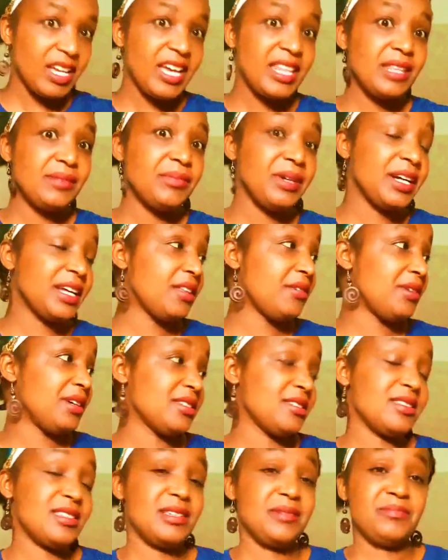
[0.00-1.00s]
at the back there were
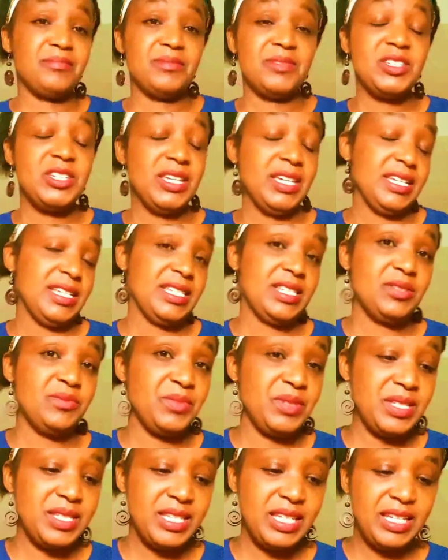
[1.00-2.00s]
also some chairs to
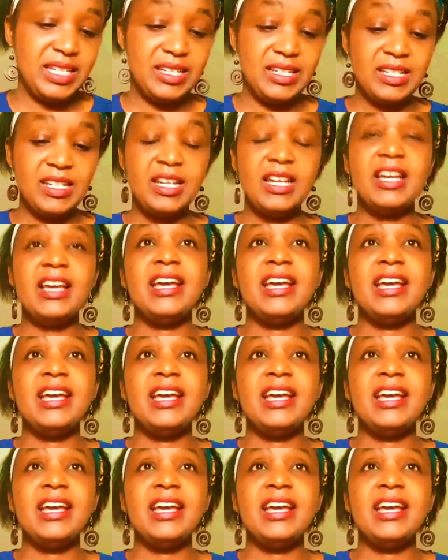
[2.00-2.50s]
be seen